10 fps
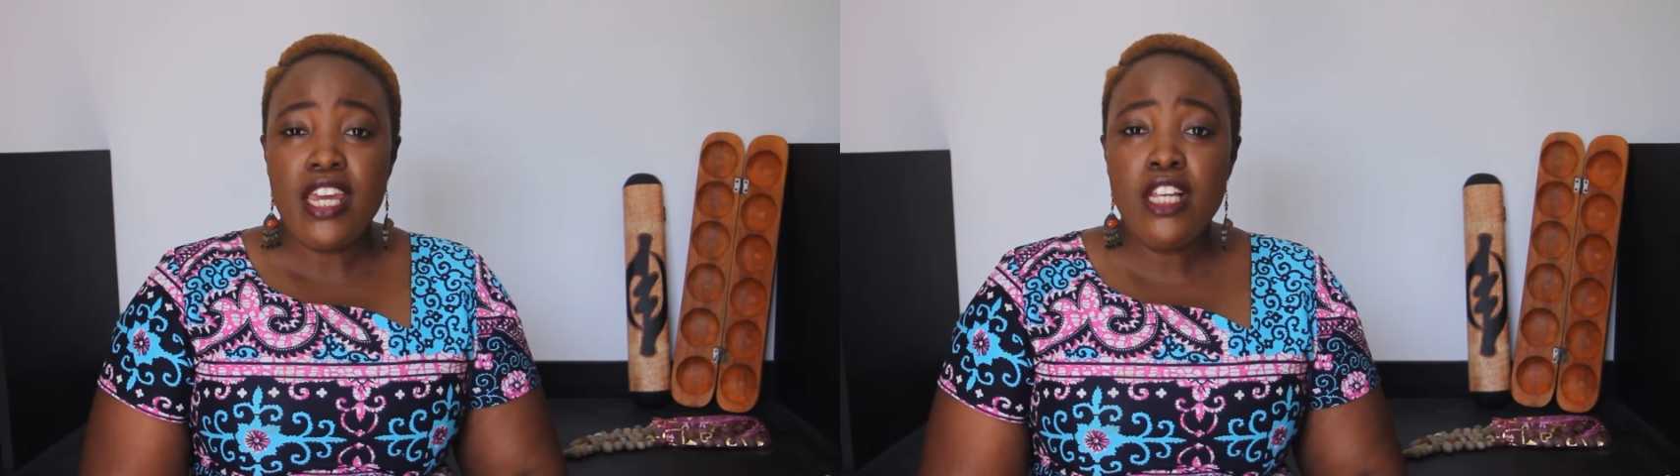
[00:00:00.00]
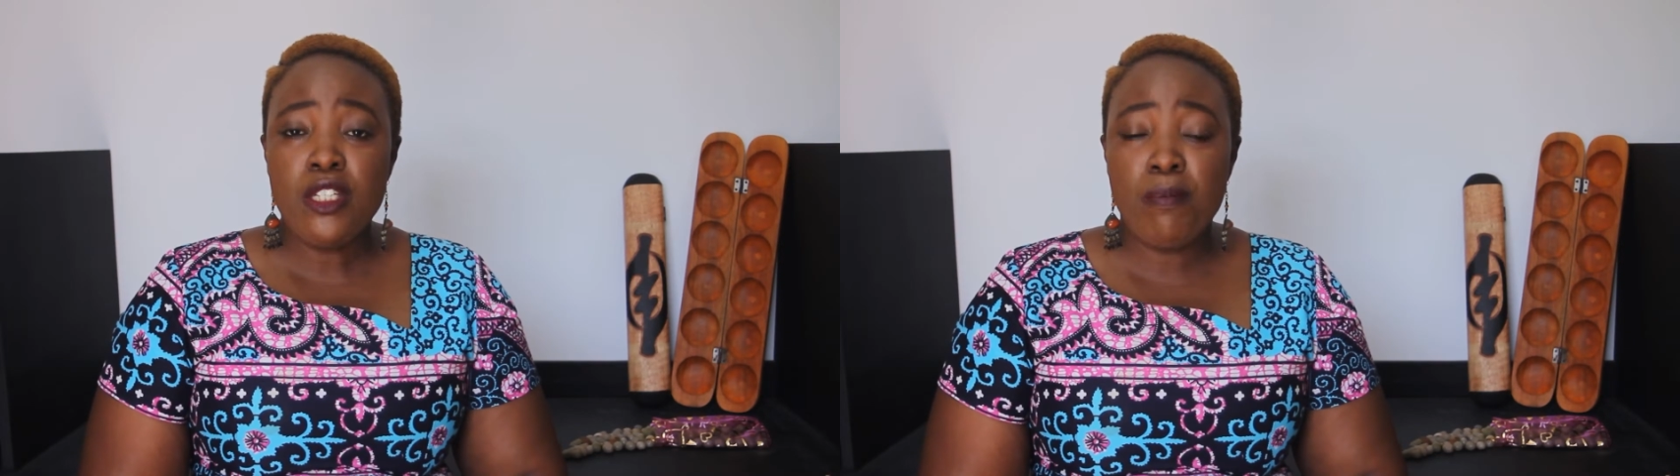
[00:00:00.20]

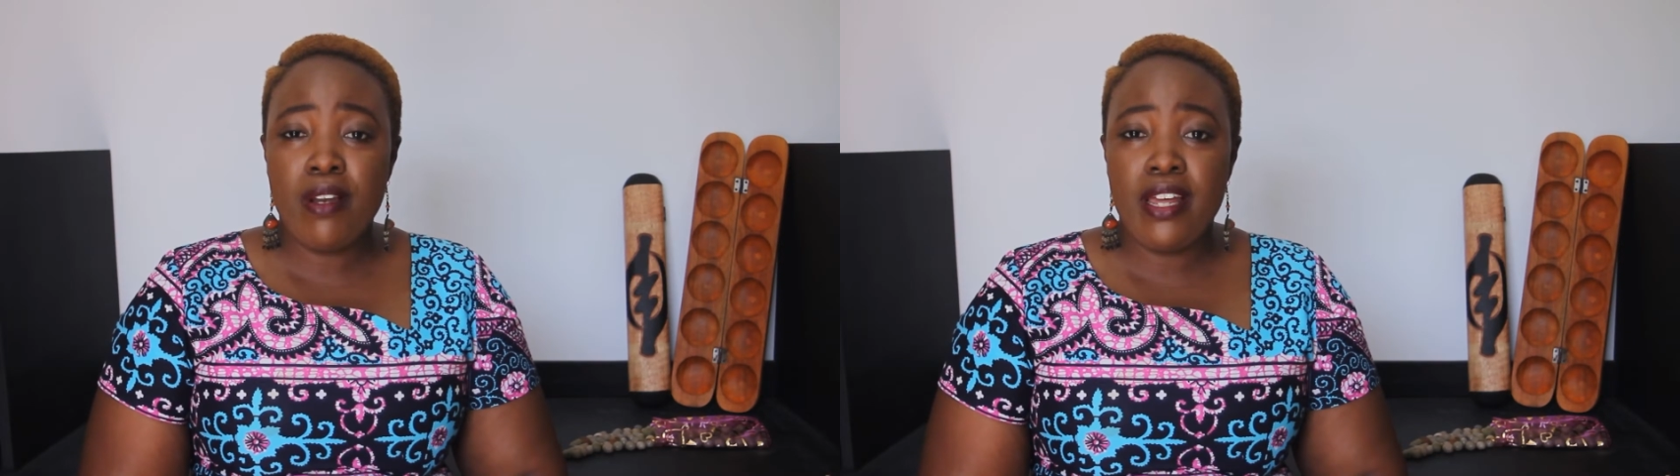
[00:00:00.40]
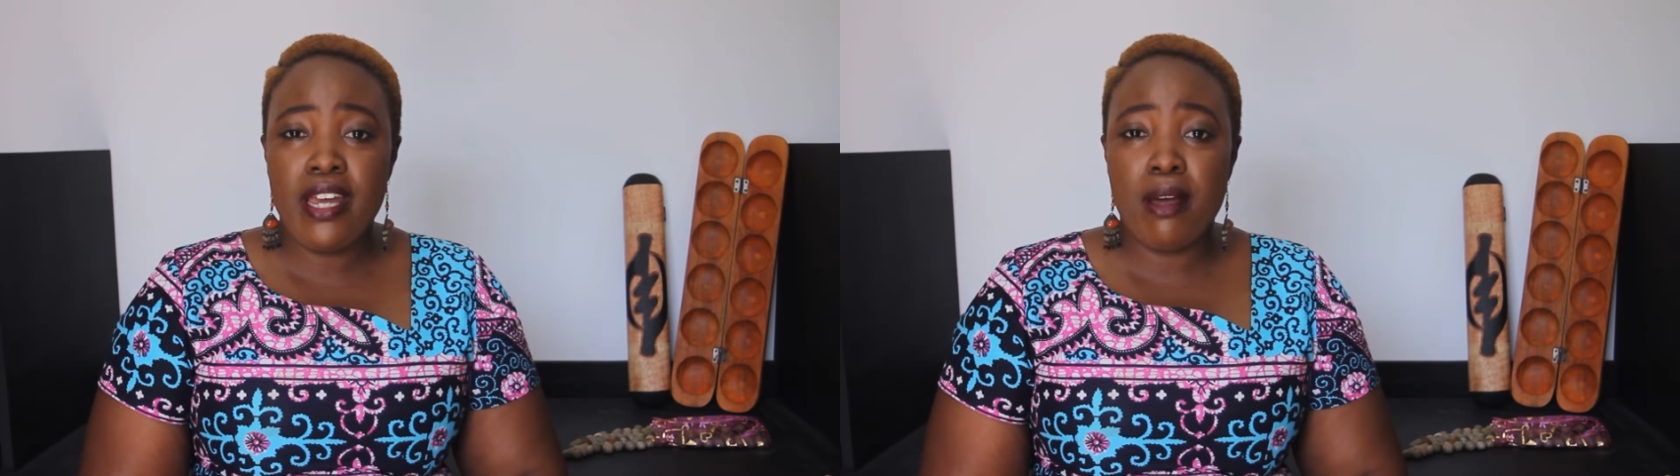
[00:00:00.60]
Each
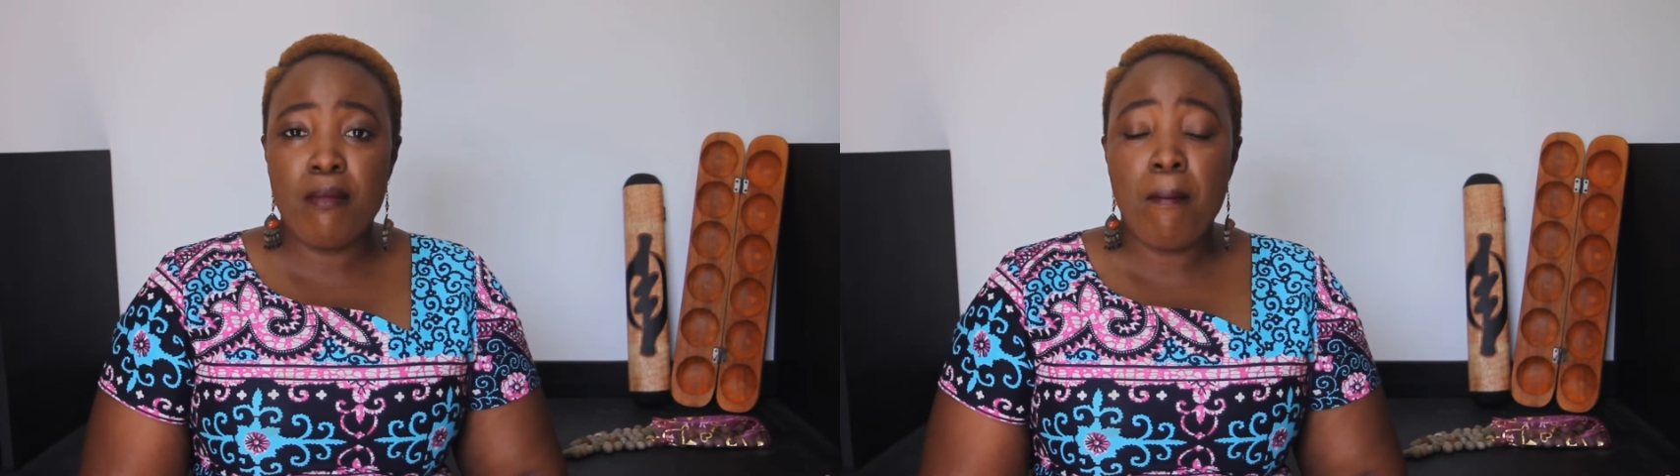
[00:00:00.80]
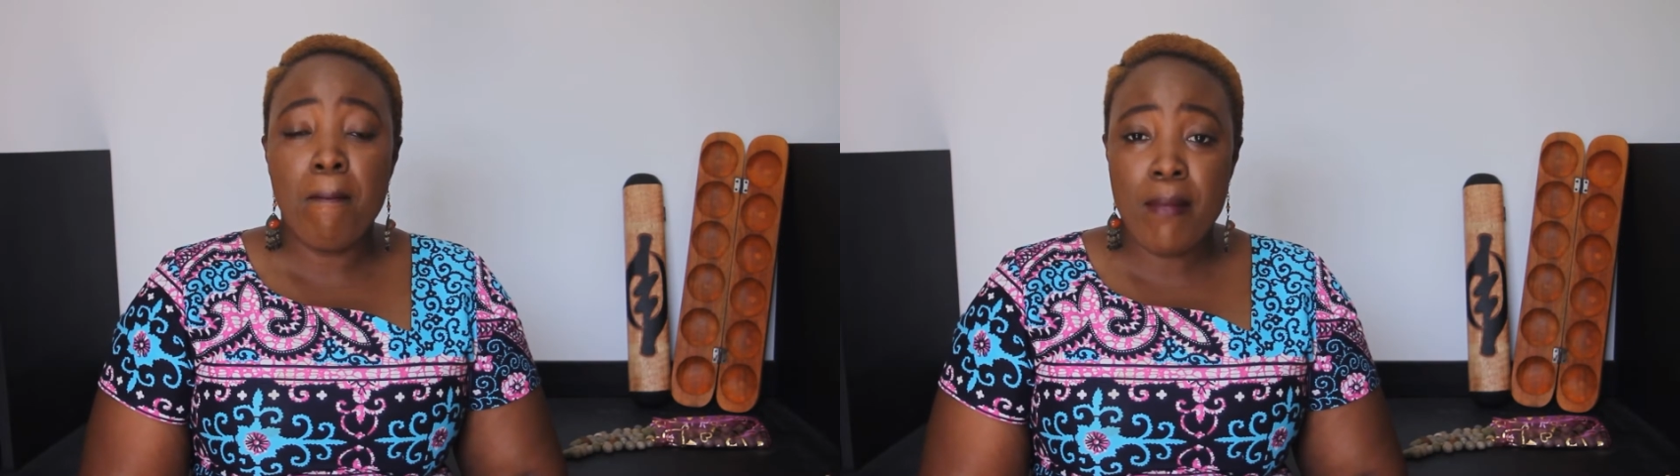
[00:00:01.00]
player
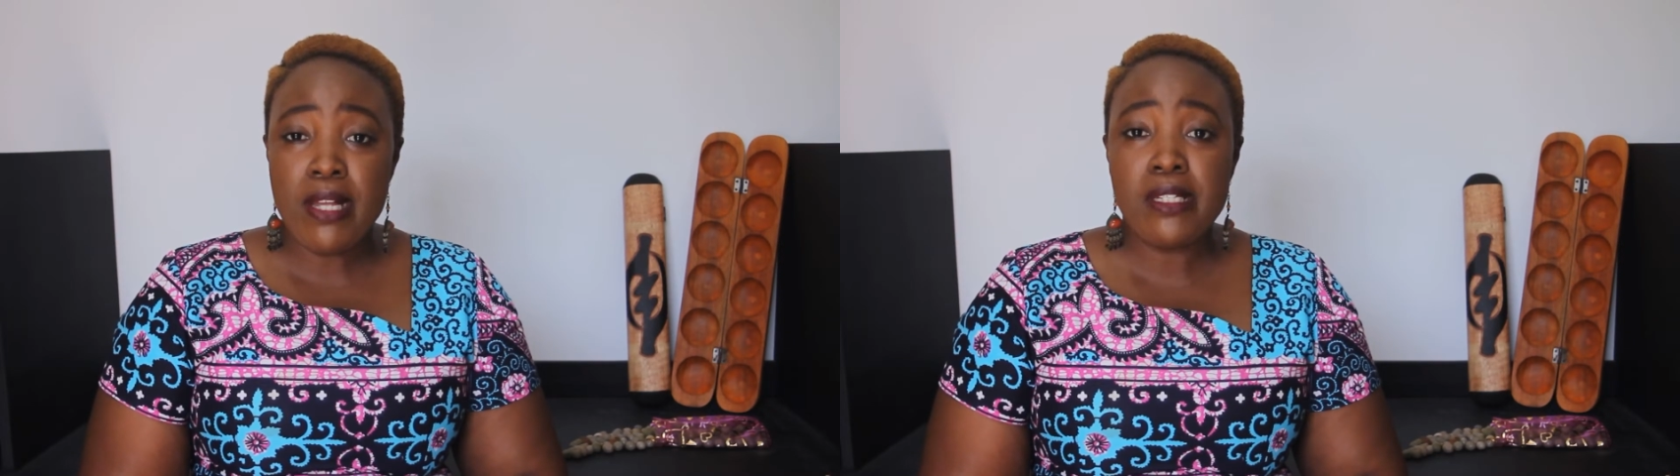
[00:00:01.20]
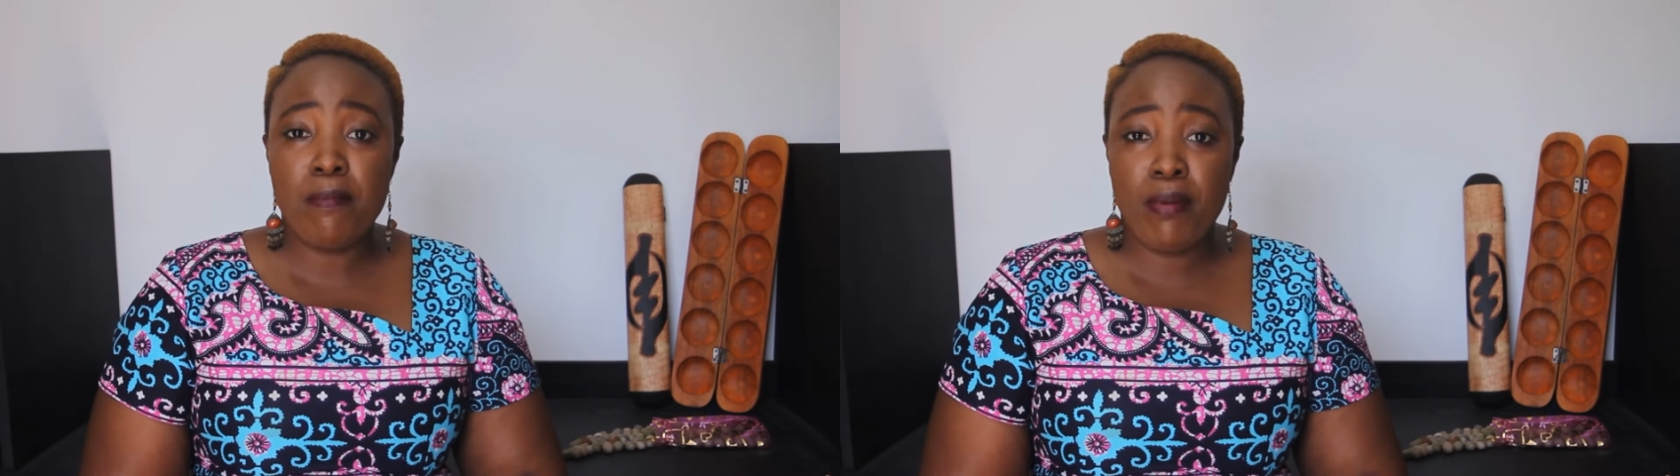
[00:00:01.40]

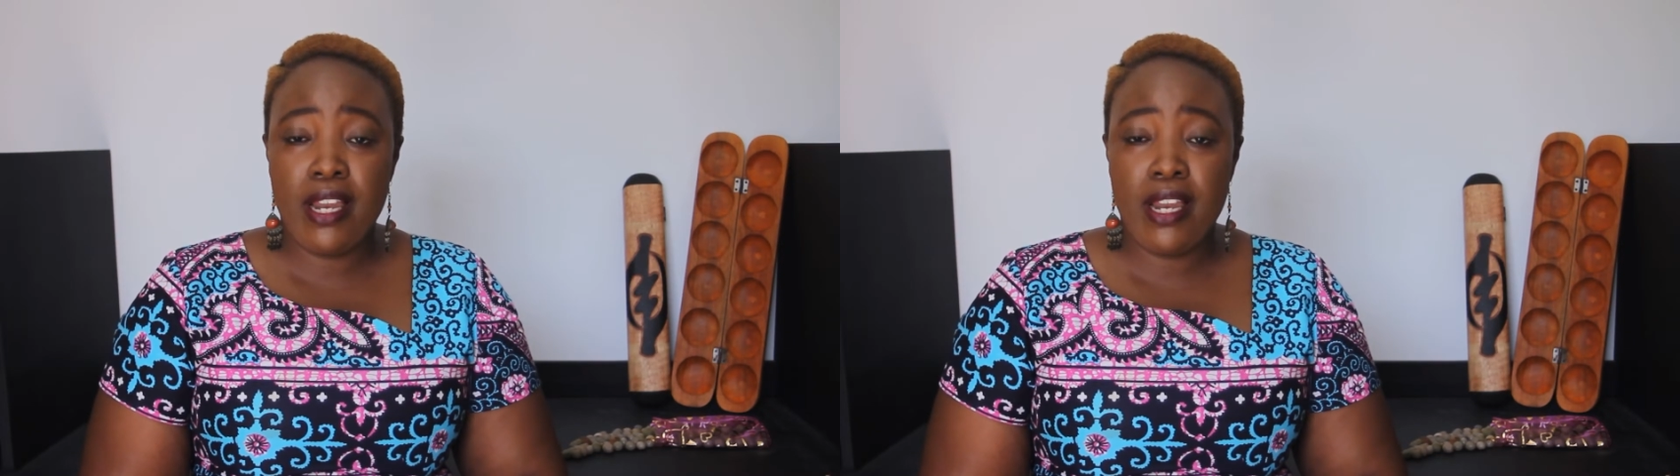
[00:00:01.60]
must